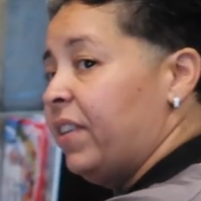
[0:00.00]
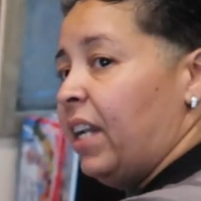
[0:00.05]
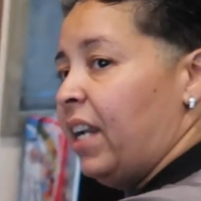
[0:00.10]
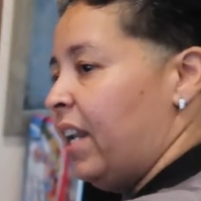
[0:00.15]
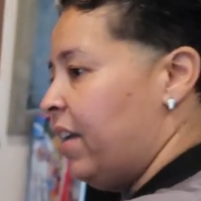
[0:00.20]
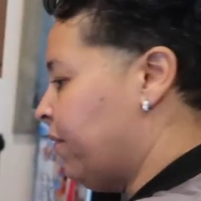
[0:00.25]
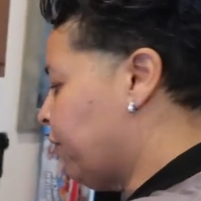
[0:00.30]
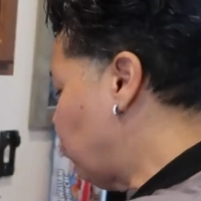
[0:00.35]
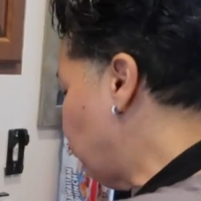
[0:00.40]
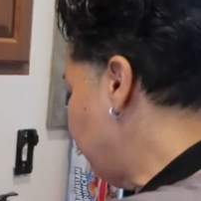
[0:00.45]
of the
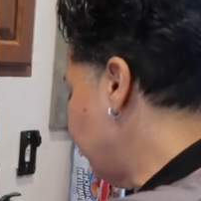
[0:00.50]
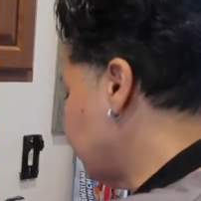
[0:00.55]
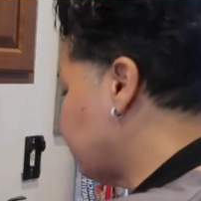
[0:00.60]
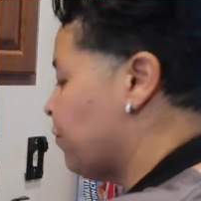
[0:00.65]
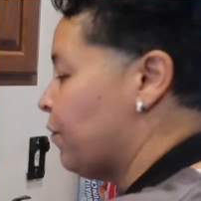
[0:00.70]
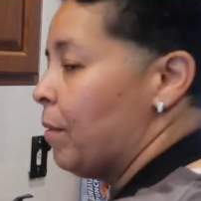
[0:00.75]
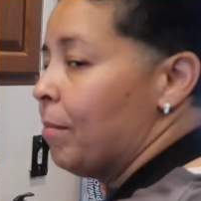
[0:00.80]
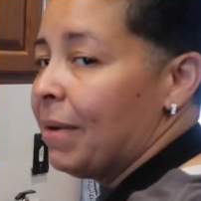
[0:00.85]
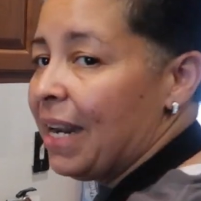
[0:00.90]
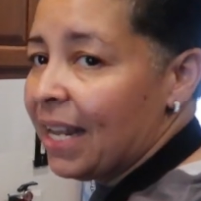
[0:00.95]
leftovers
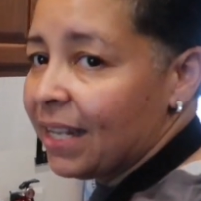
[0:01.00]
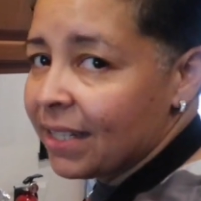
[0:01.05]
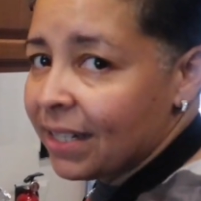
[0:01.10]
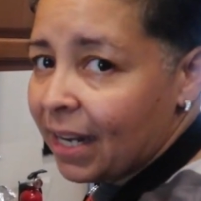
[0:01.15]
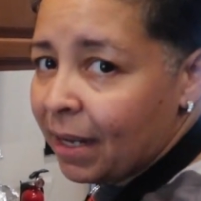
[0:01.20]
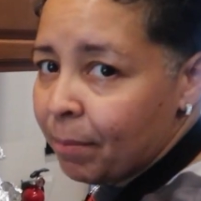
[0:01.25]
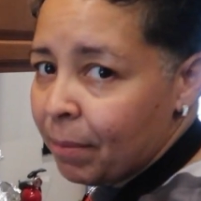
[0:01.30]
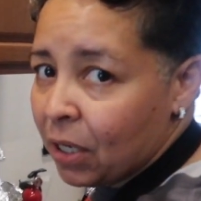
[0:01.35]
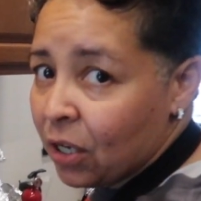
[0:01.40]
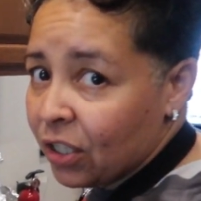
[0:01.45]
from last
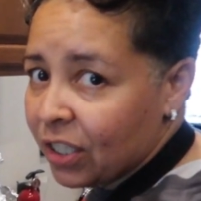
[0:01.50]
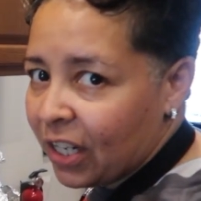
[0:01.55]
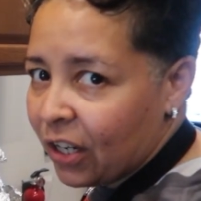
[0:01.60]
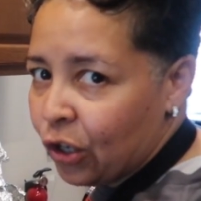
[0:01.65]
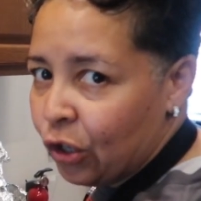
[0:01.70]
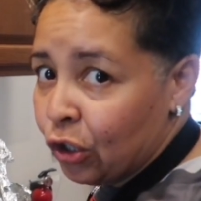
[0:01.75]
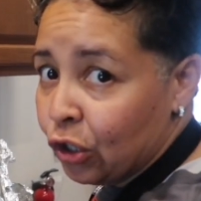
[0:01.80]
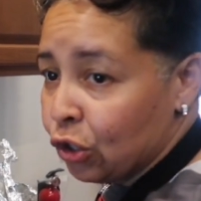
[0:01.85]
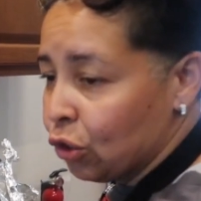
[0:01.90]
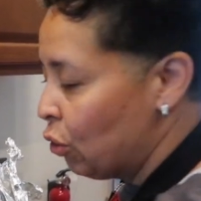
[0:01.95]
night because I
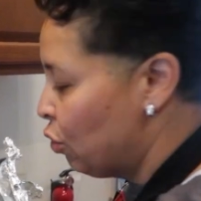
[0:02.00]
cooked